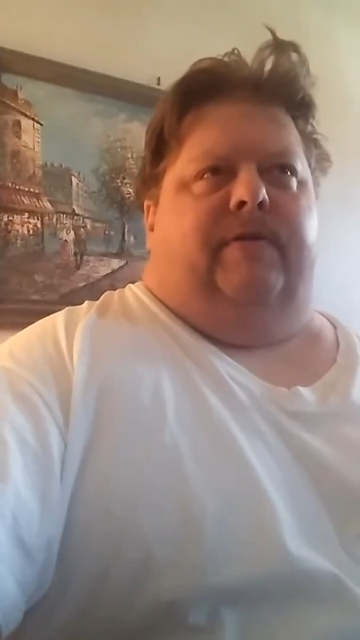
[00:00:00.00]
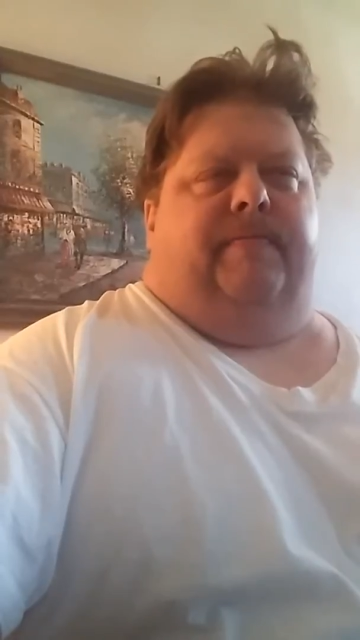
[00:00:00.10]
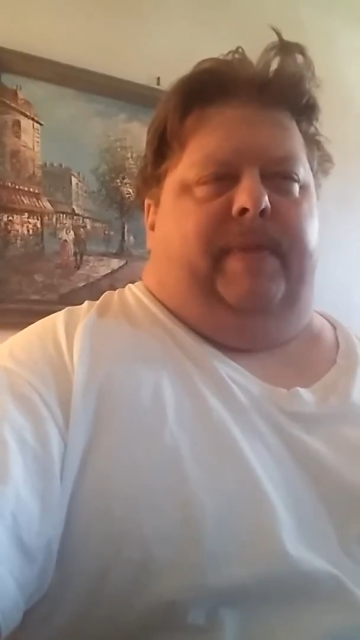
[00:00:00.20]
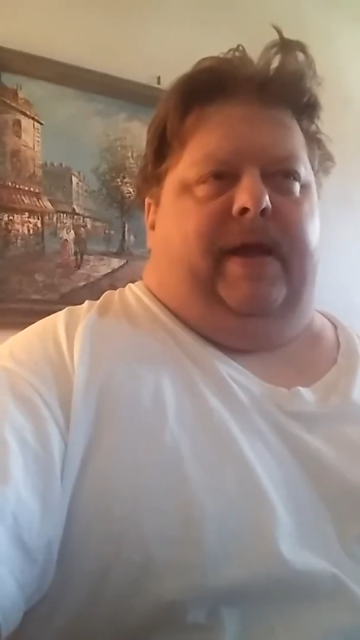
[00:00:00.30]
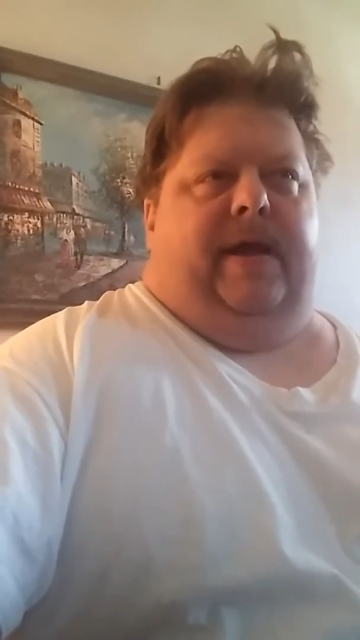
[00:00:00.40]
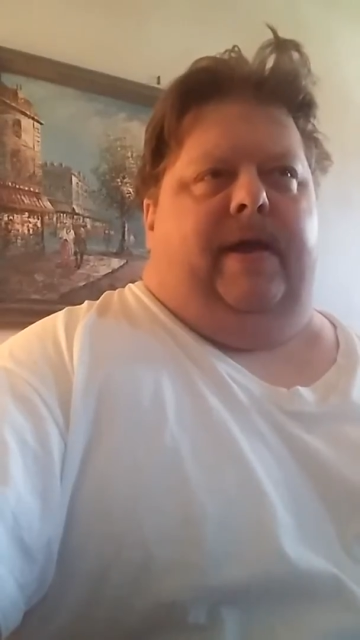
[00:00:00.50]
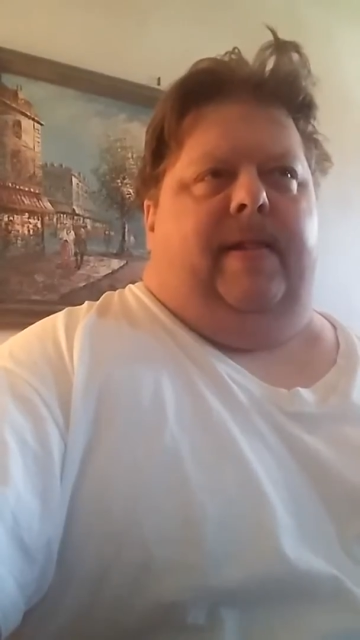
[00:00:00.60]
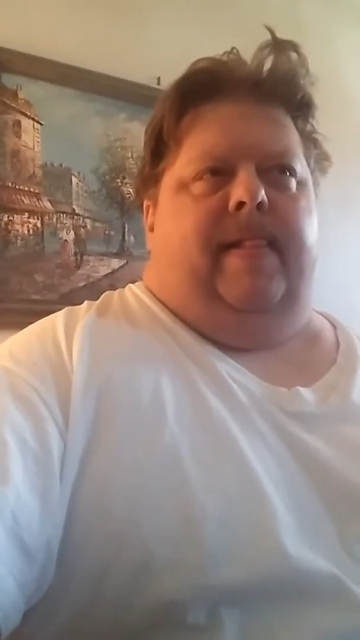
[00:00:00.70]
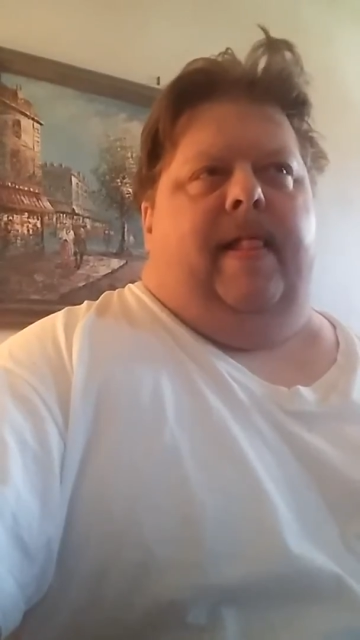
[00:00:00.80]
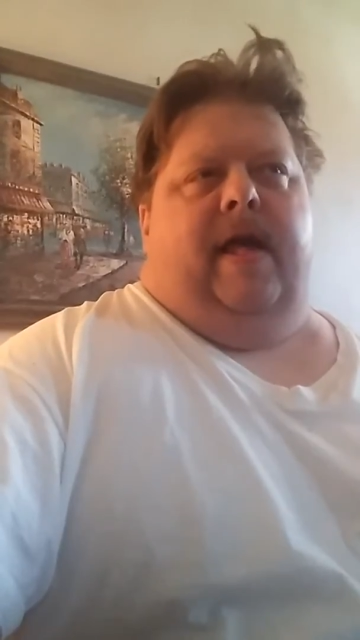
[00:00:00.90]
of
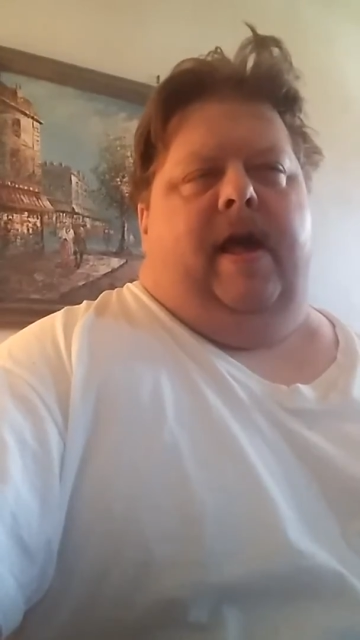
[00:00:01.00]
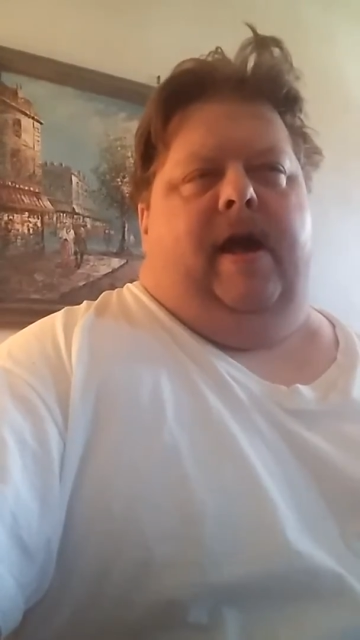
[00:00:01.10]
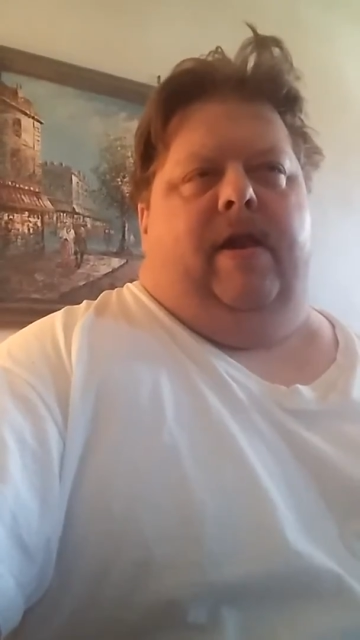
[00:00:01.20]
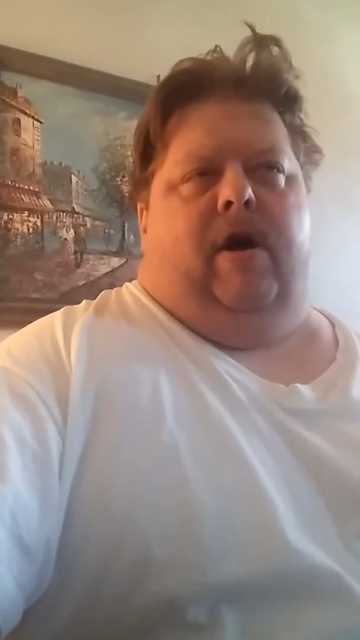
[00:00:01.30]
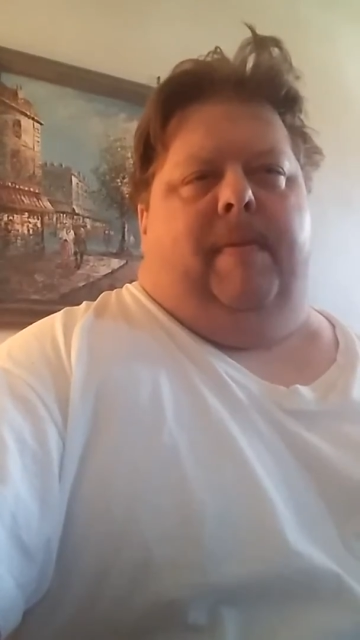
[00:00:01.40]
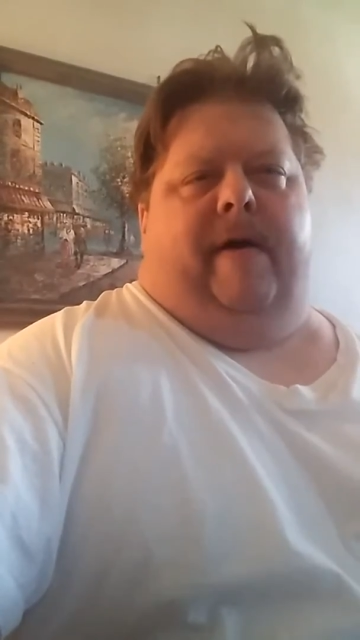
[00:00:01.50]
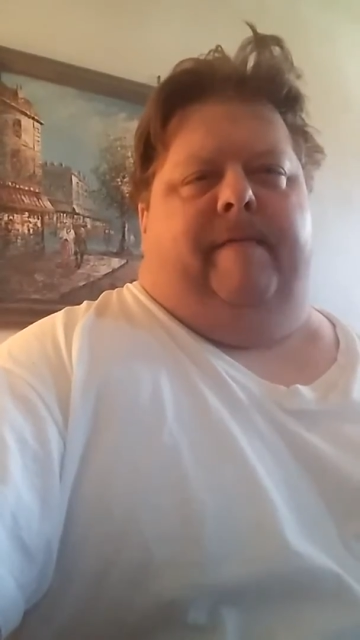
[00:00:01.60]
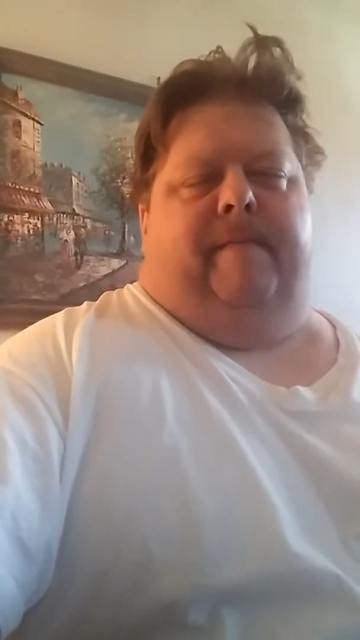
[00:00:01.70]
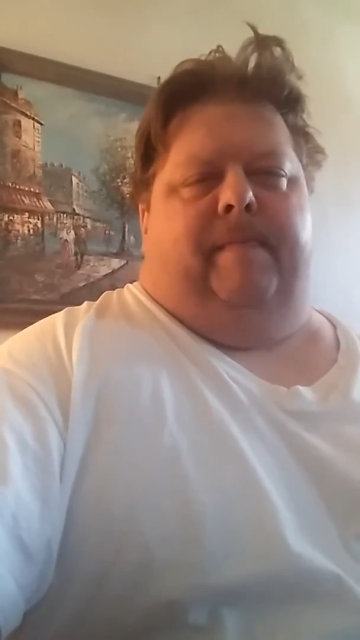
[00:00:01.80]
me and all my